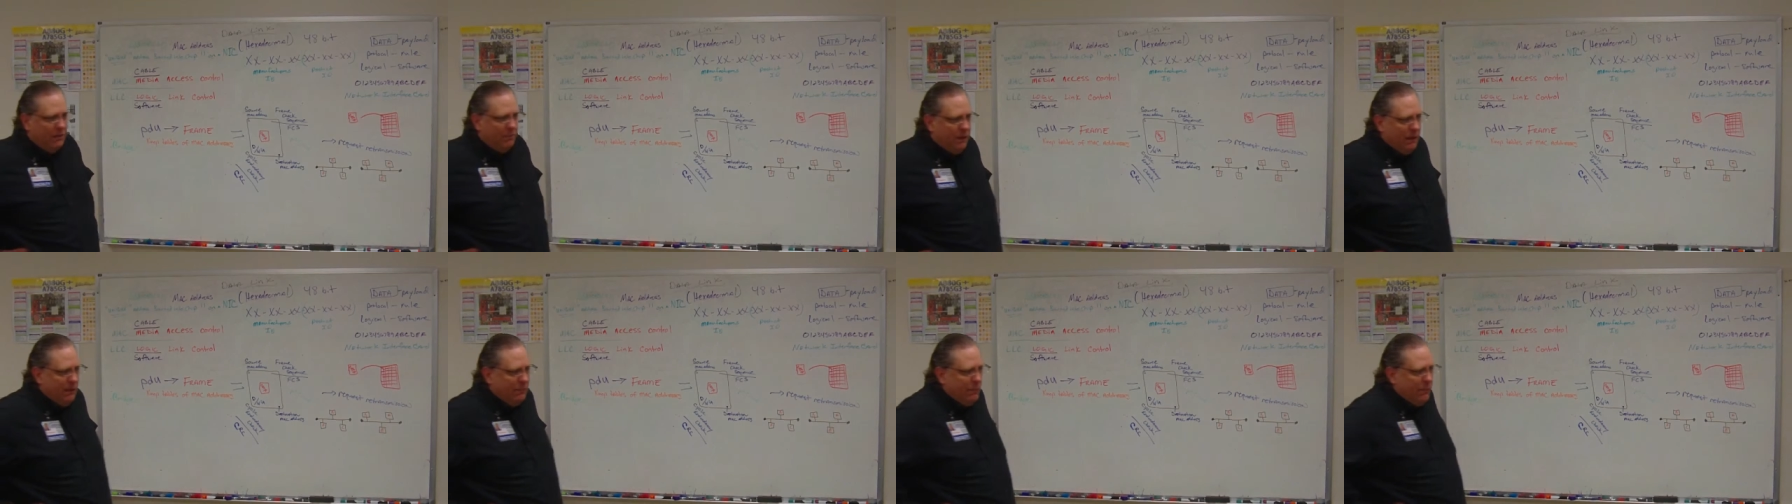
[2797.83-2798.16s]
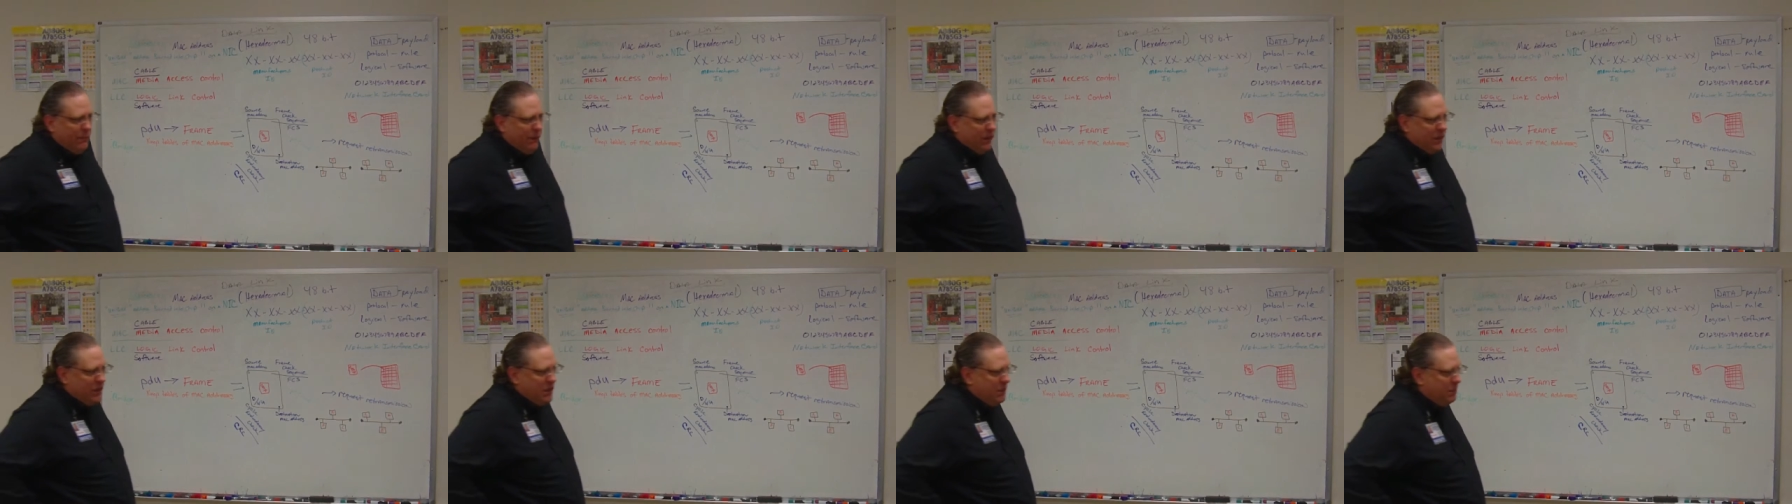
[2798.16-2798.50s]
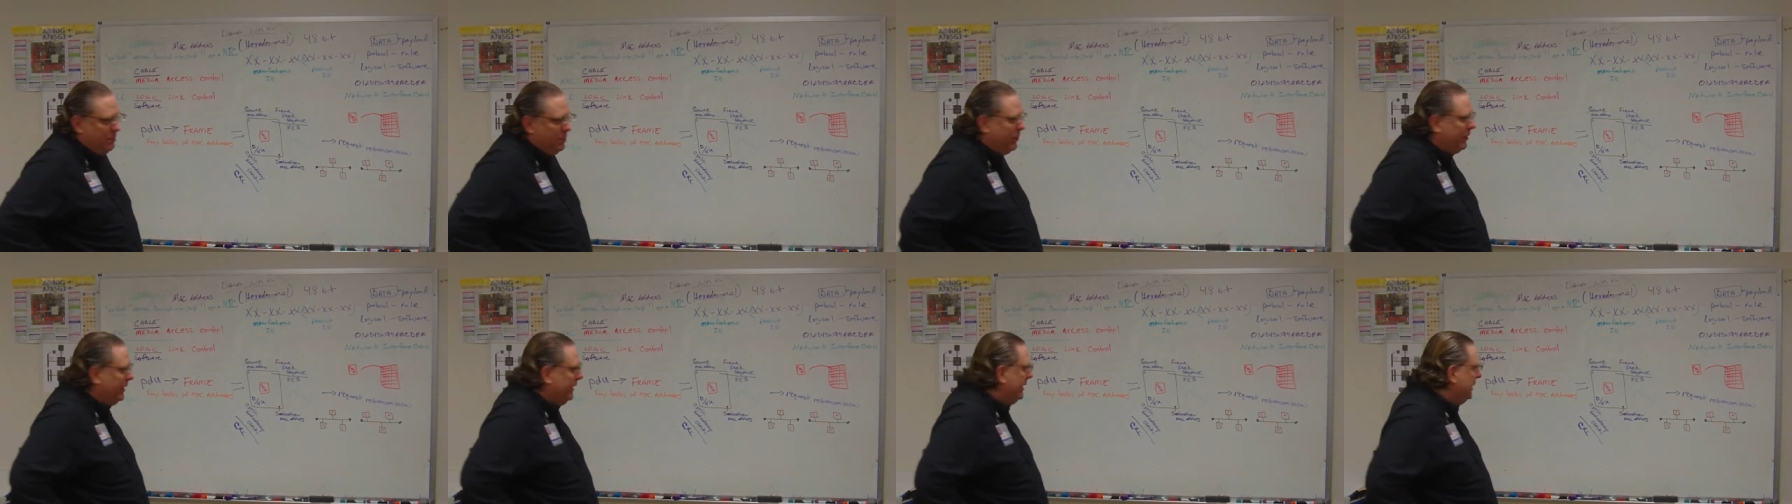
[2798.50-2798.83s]
Maybe we could
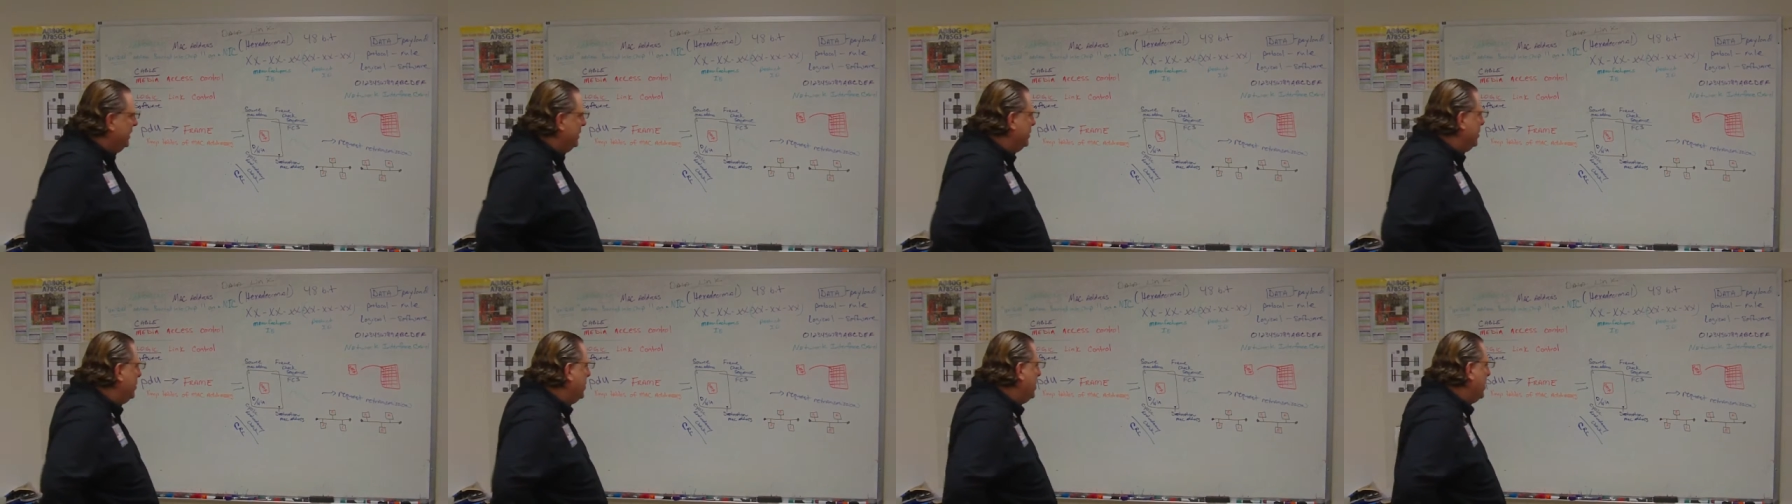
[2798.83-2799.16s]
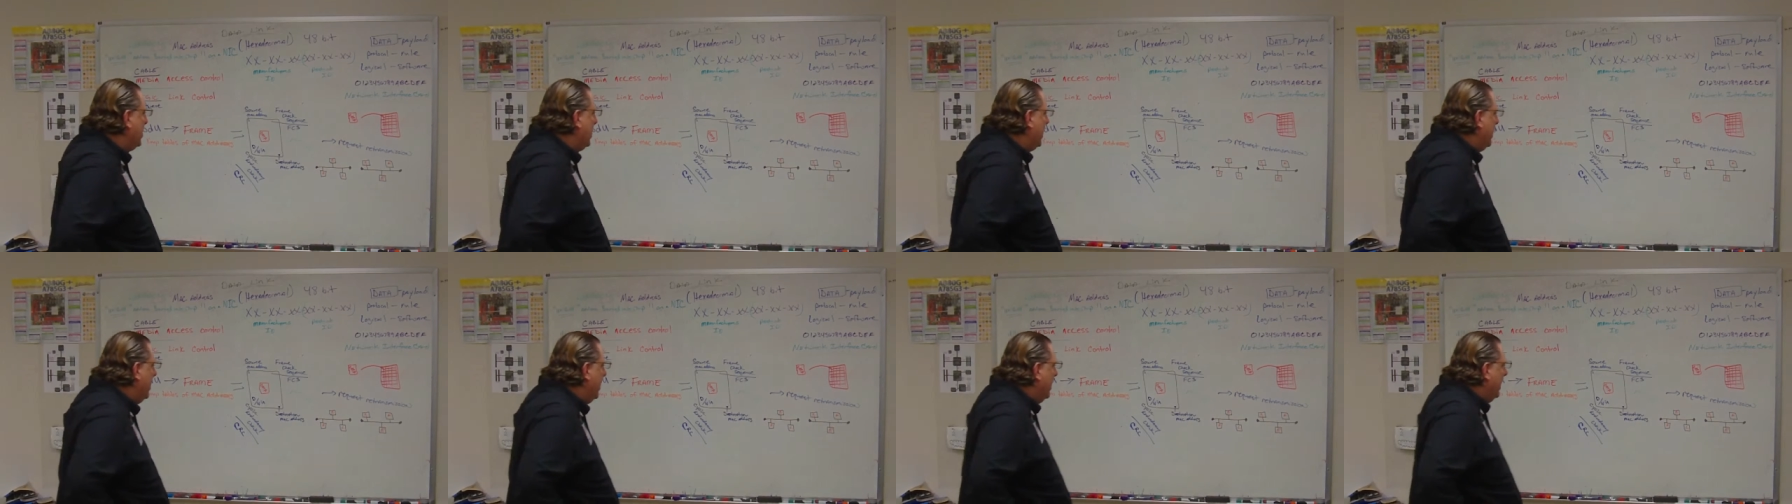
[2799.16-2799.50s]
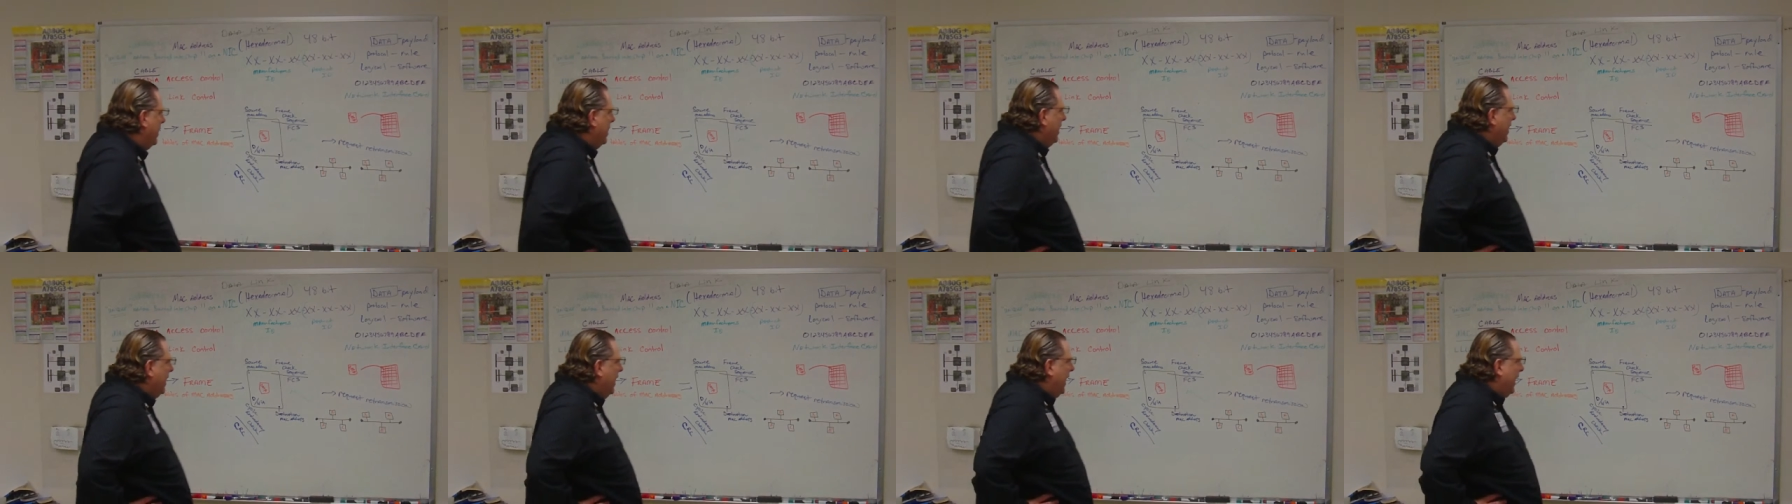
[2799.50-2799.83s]
just put in a door
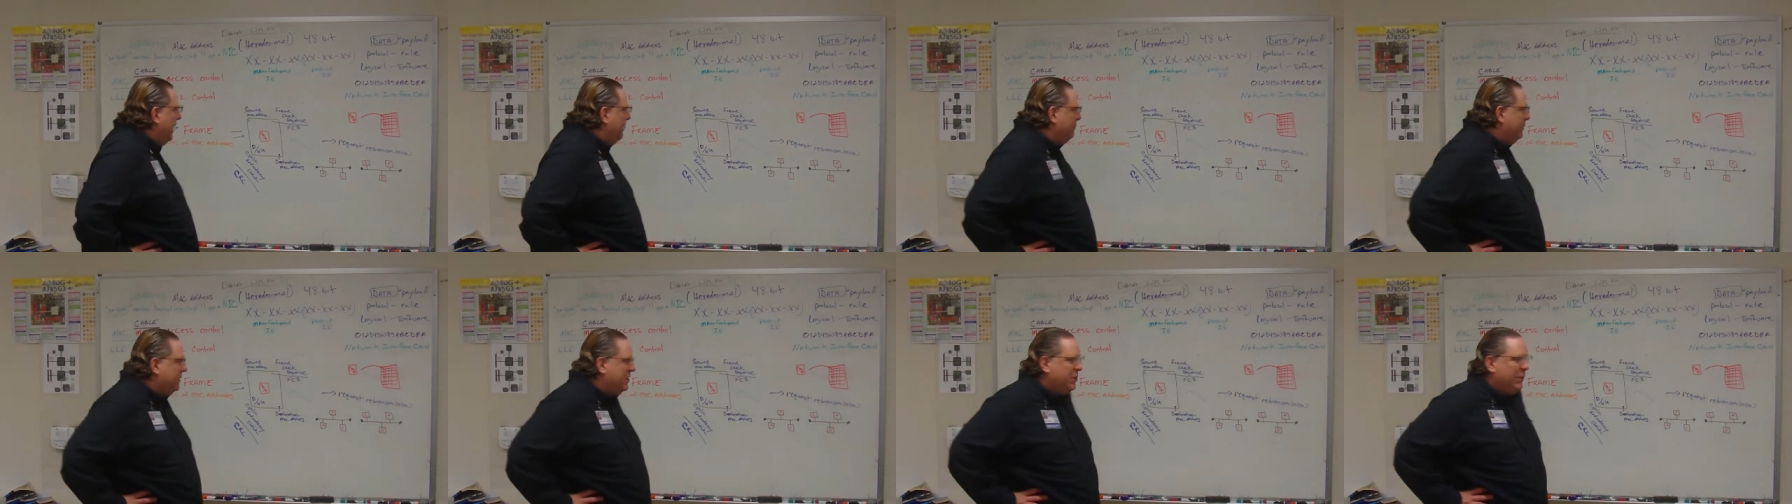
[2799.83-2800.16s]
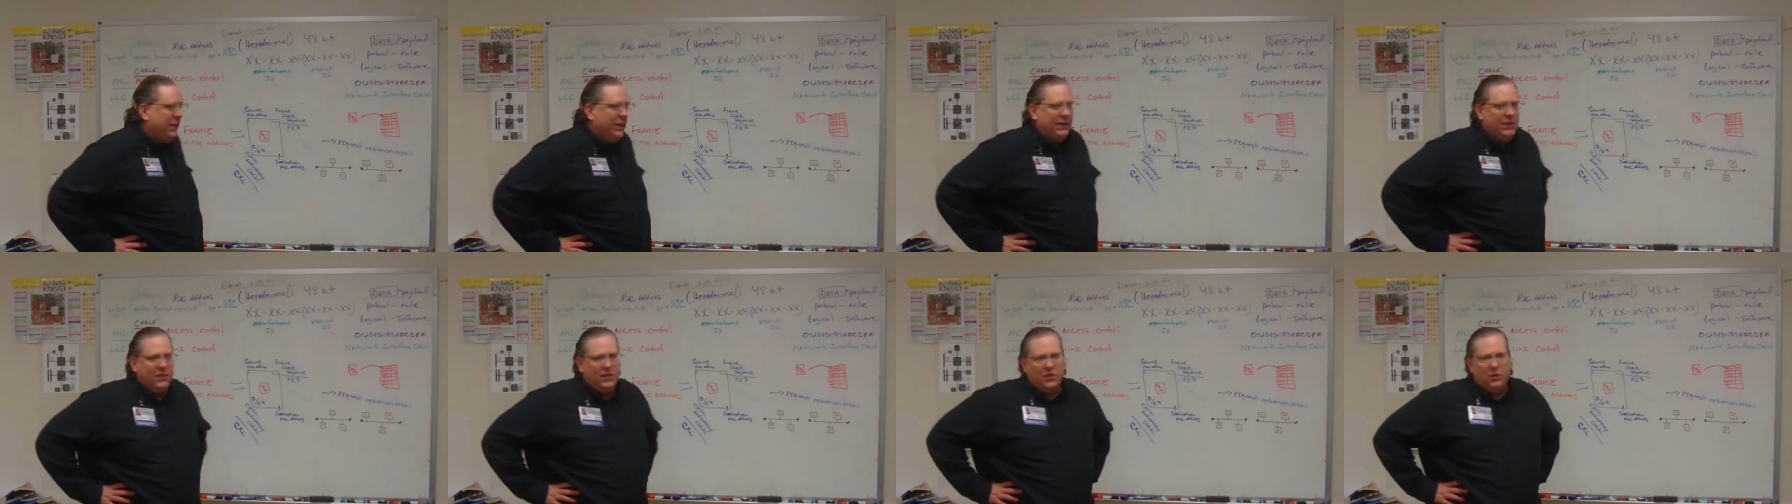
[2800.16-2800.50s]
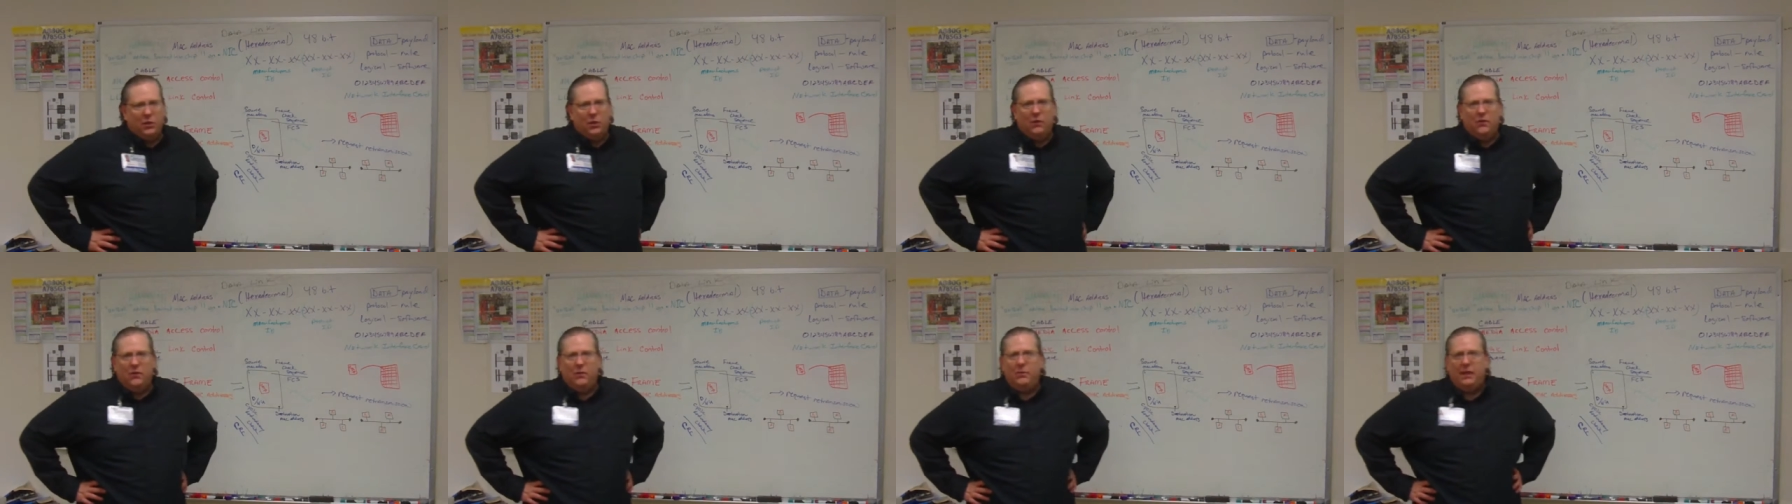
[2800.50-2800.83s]
between the
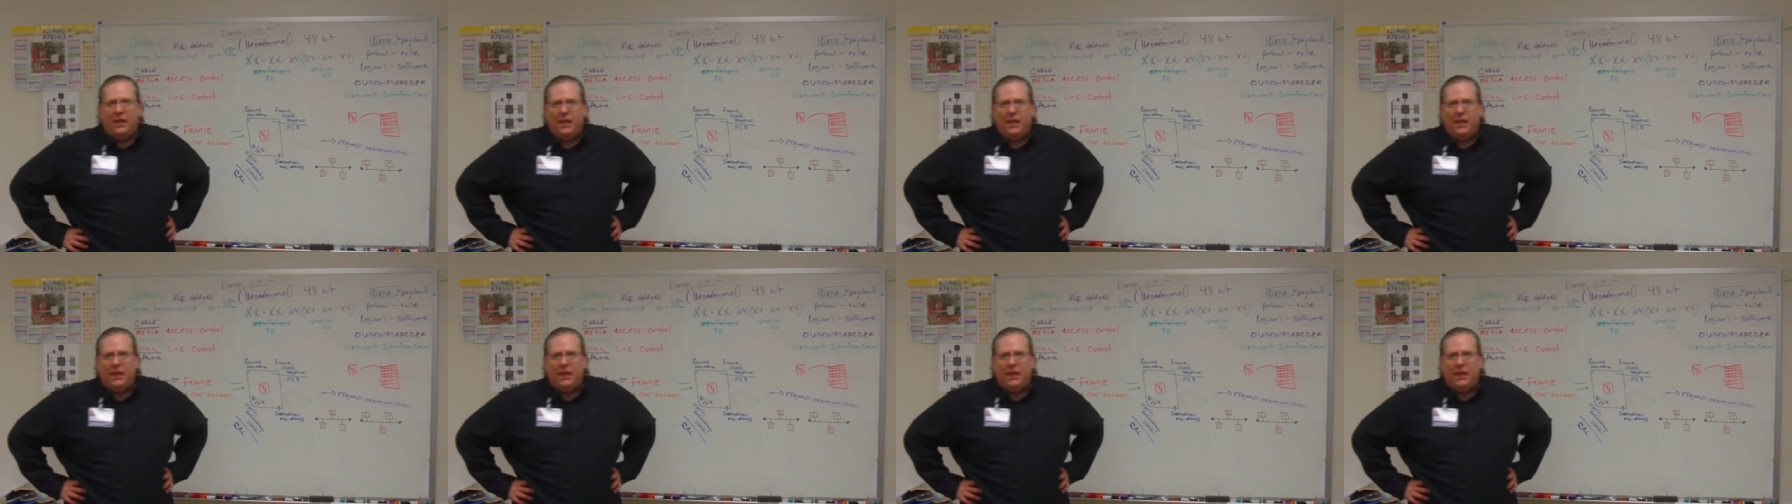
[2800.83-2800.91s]
two of them,